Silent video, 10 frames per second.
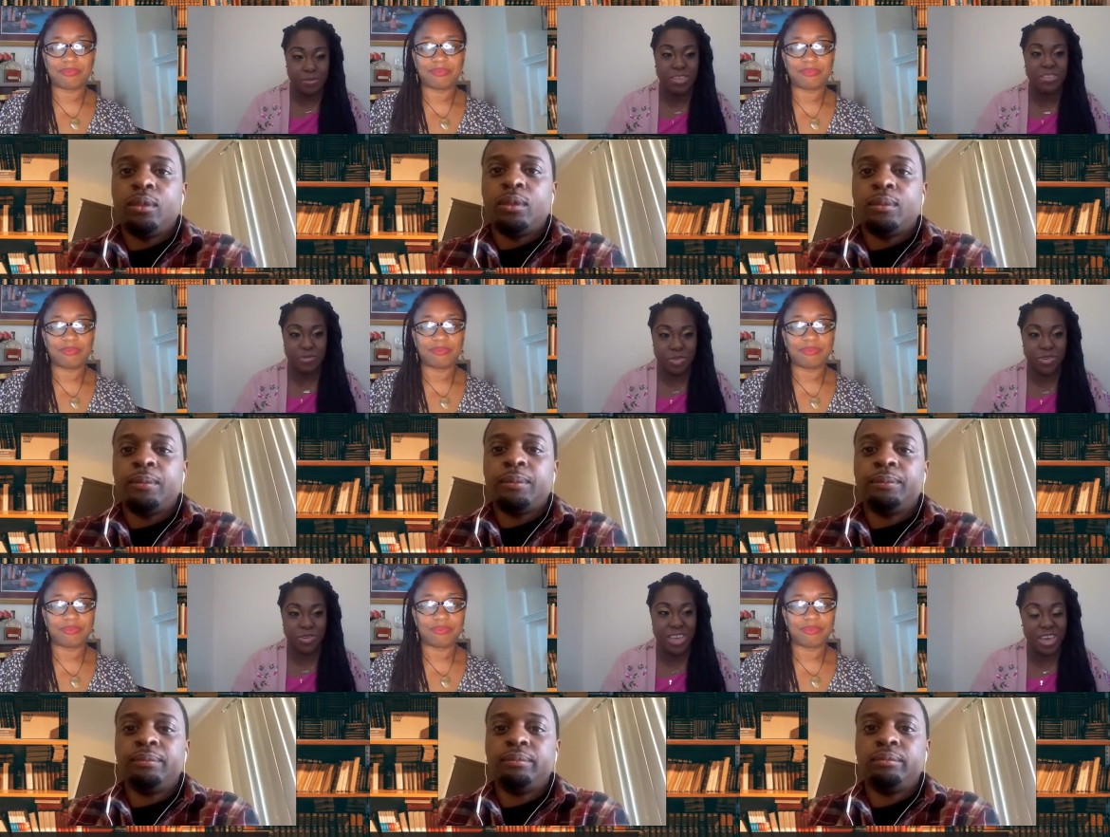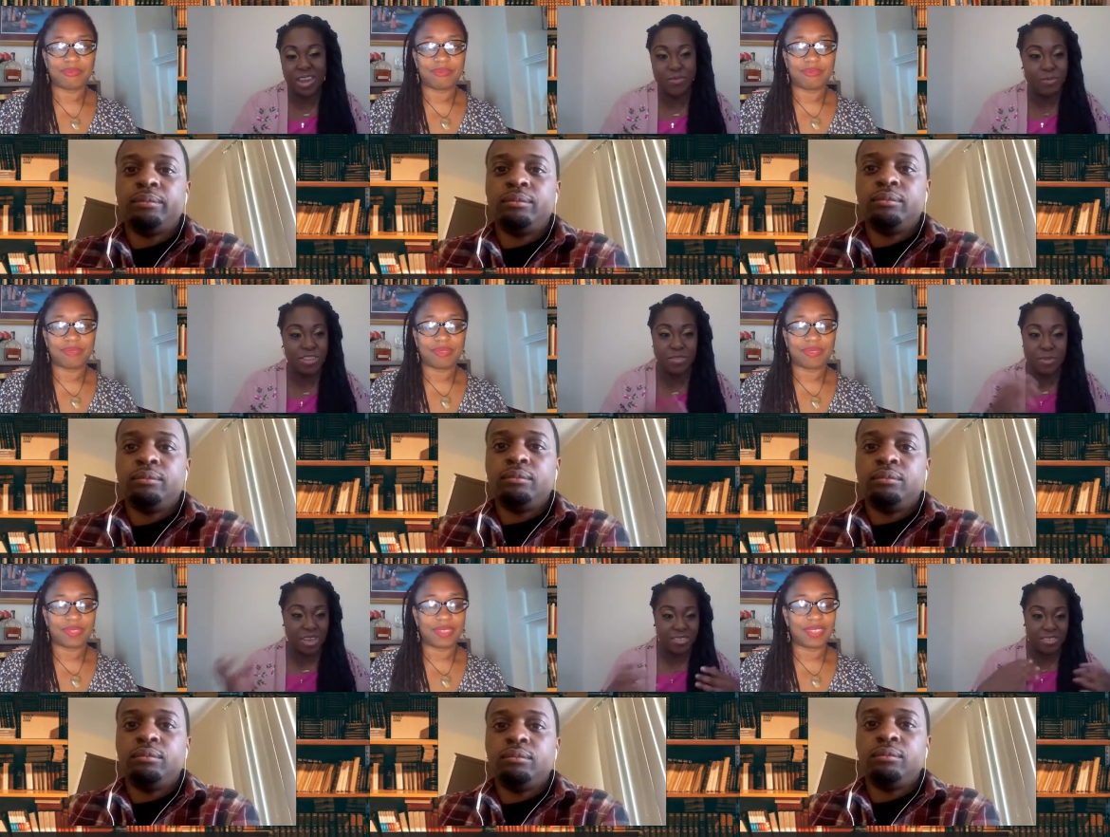Speaker 1: to make some rosé out of, just
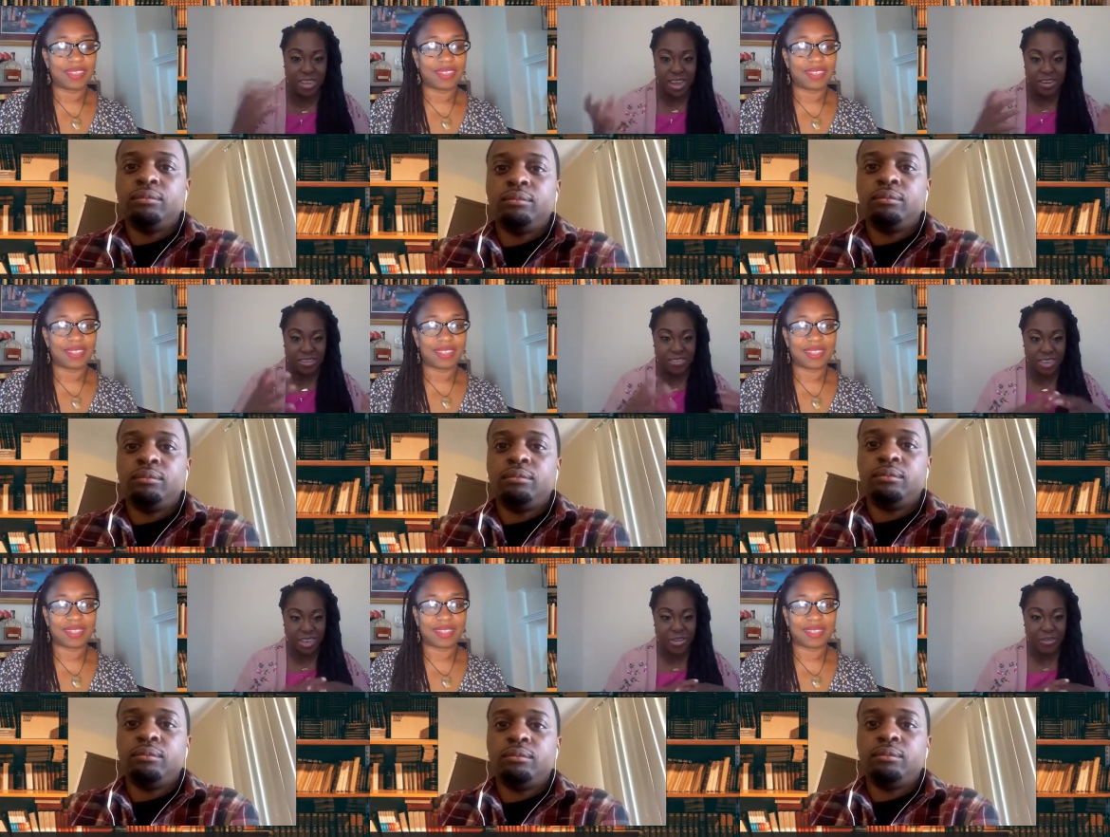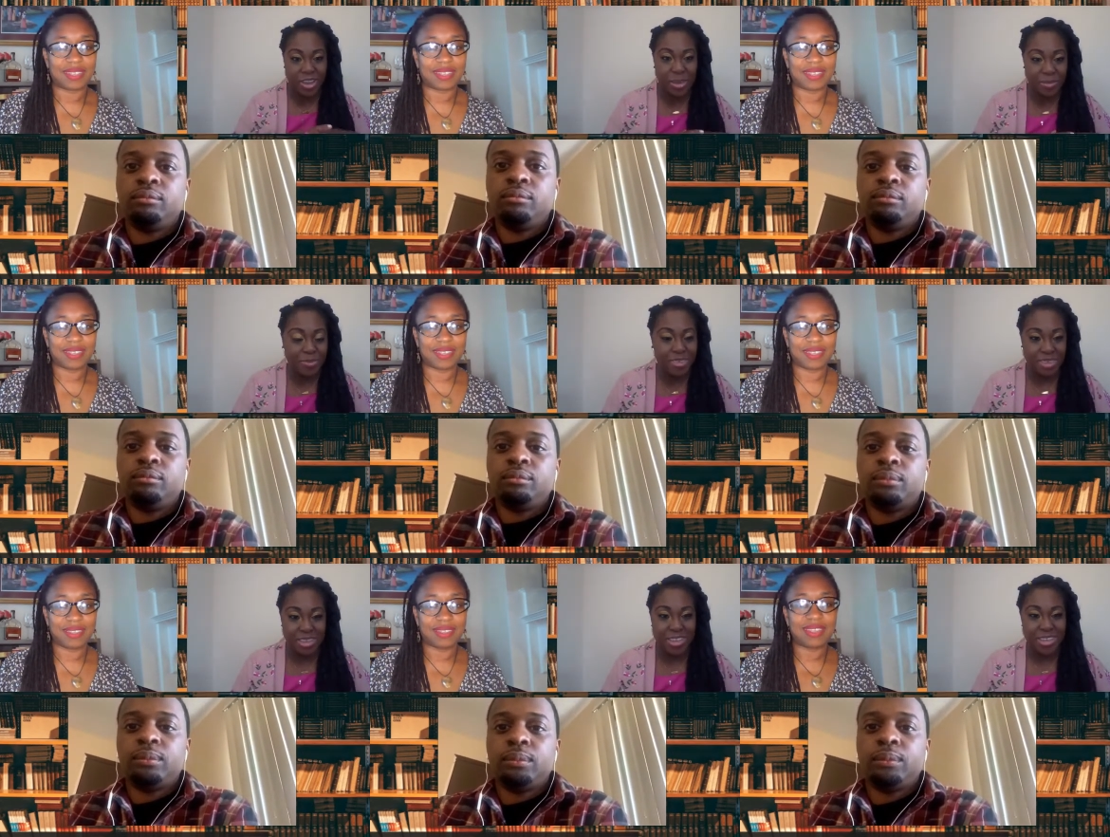because it's a lighter skin grape.
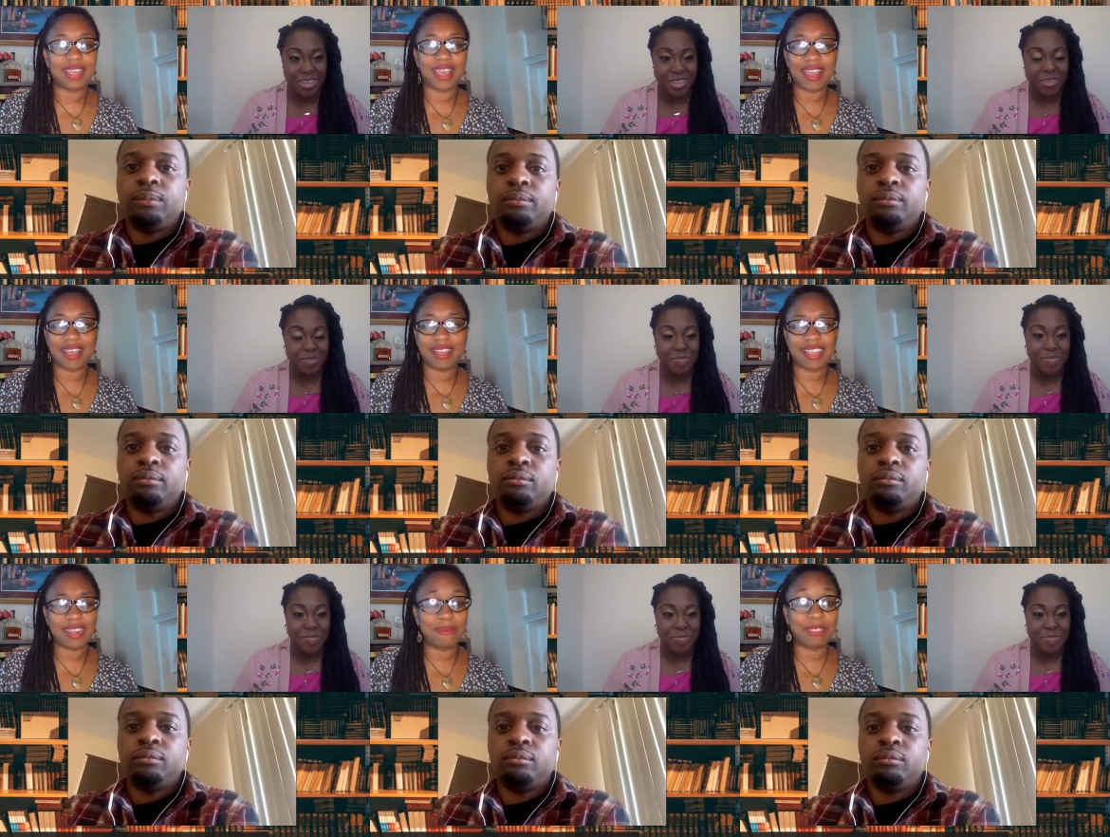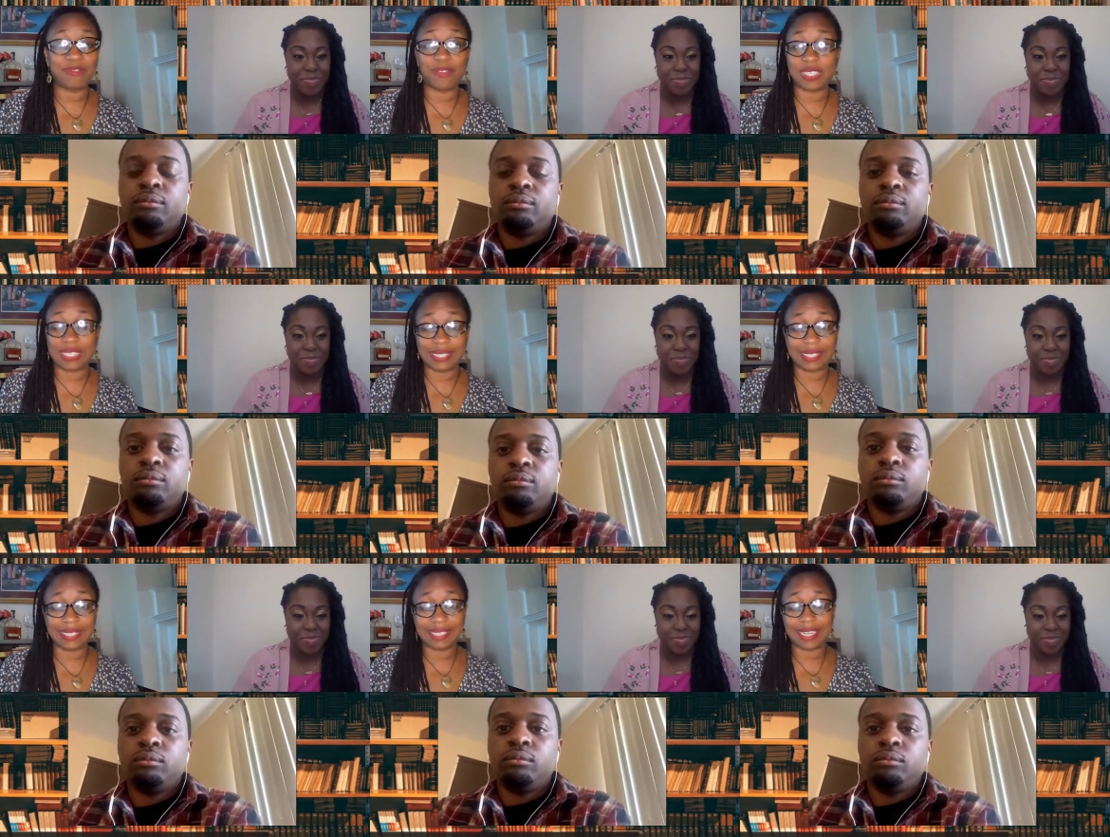
Speaker 2: Yeah, and it was
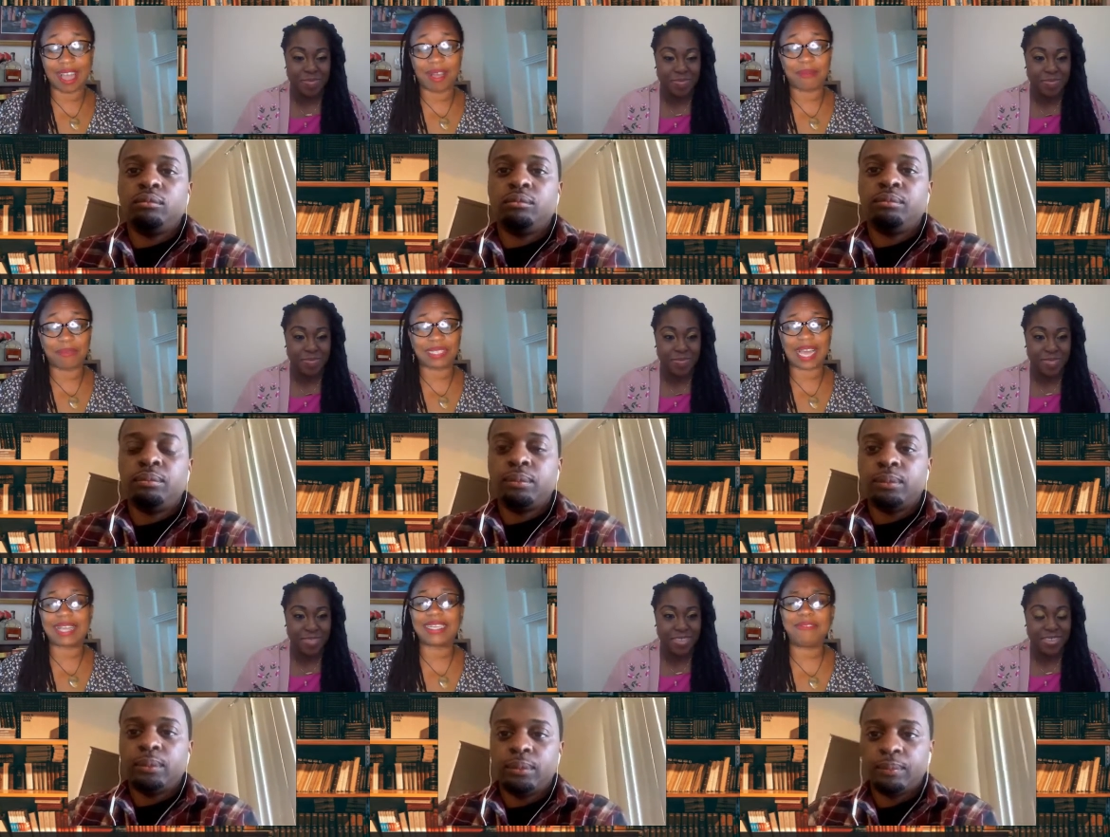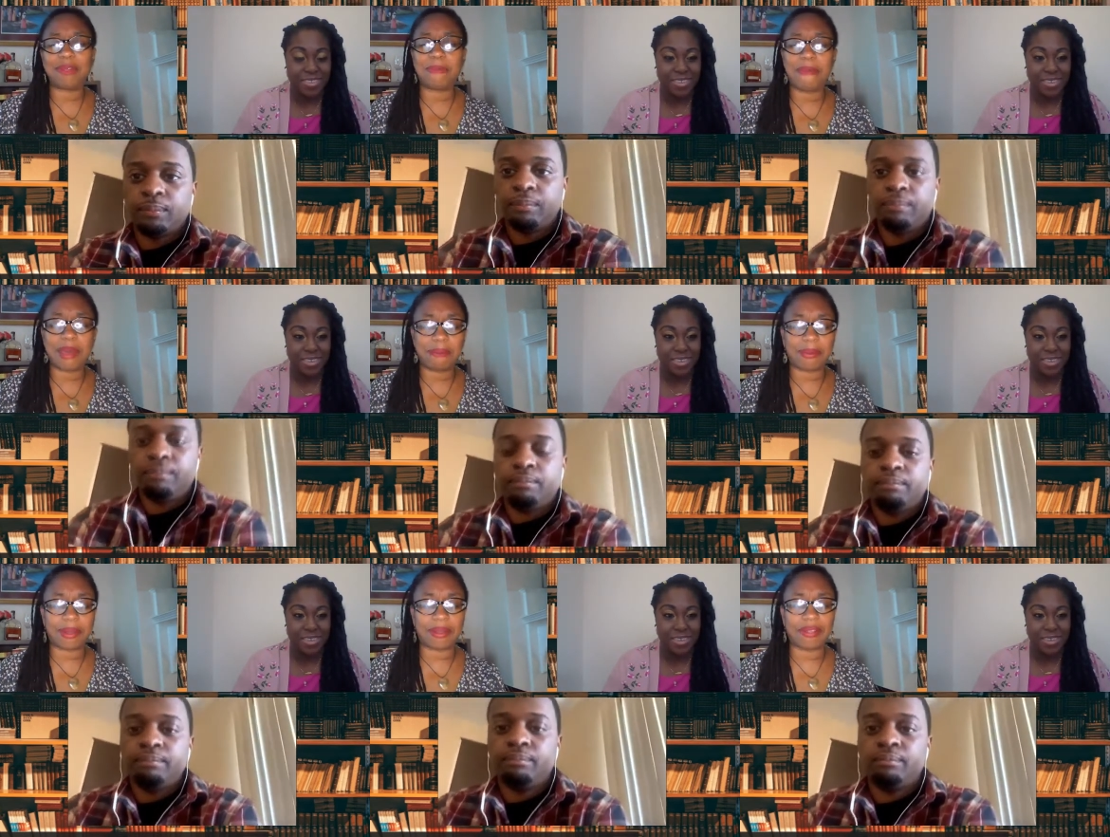really good. Um, because I could not
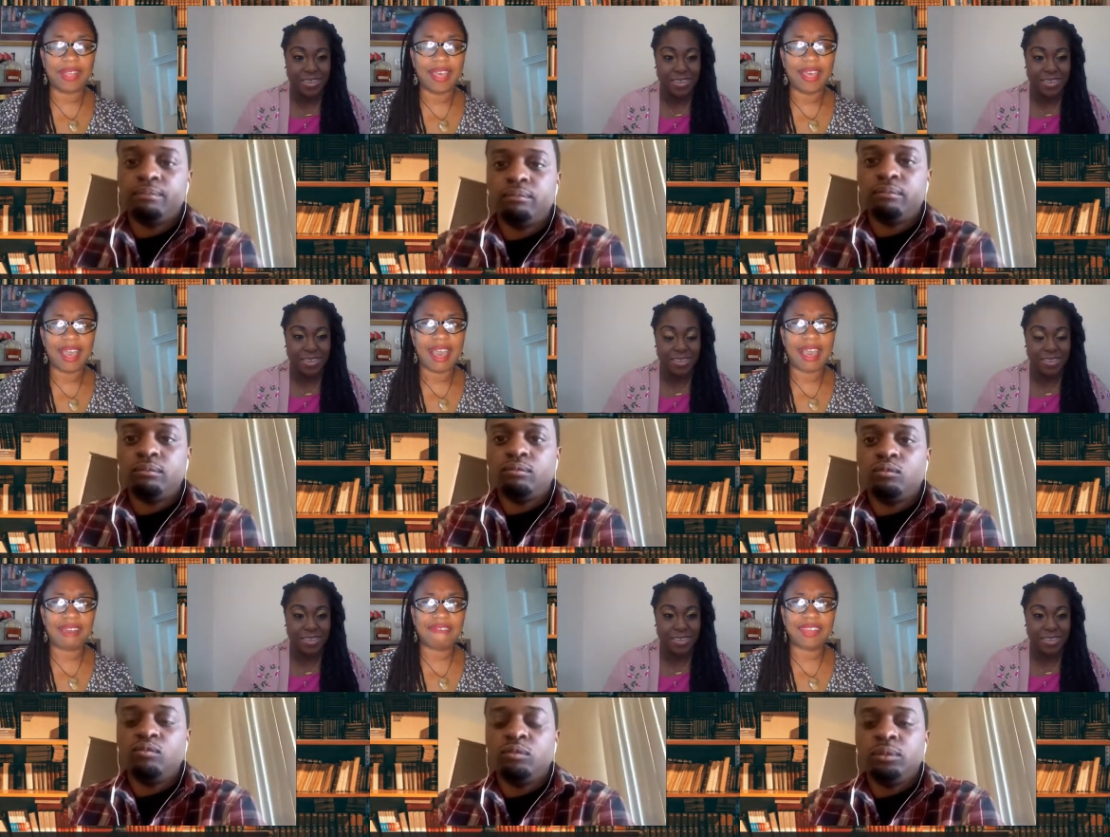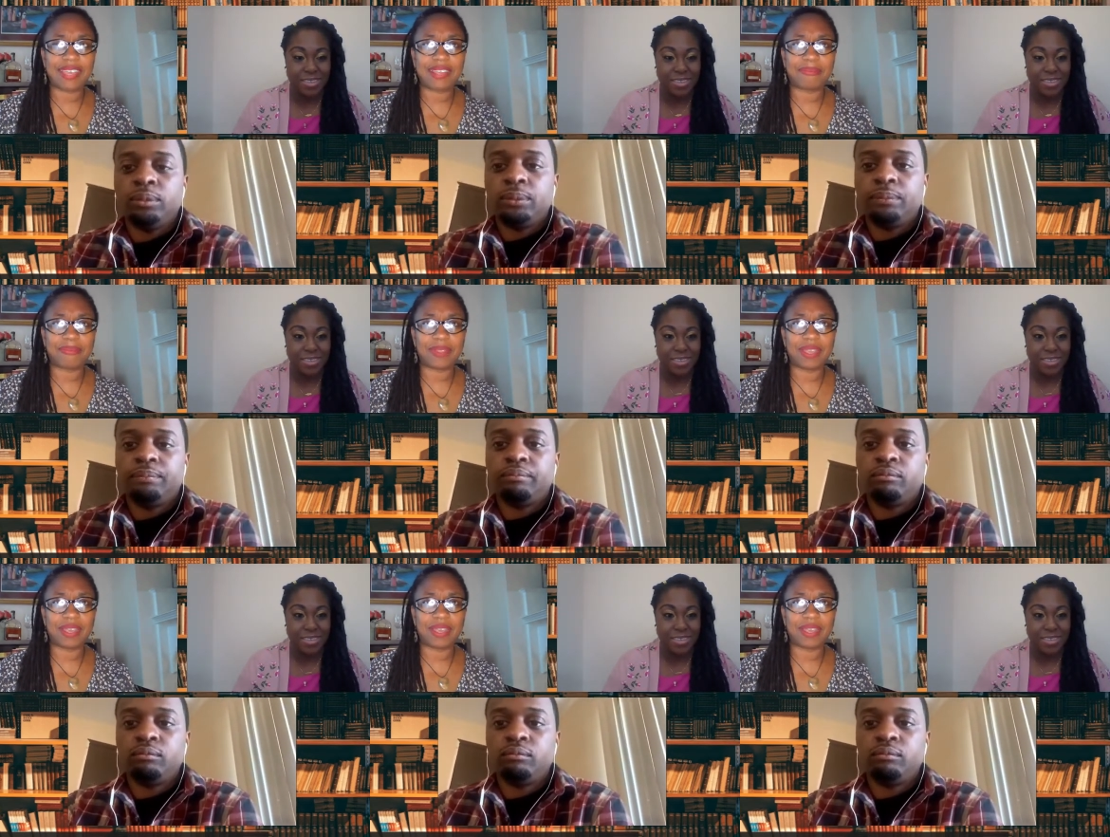remember having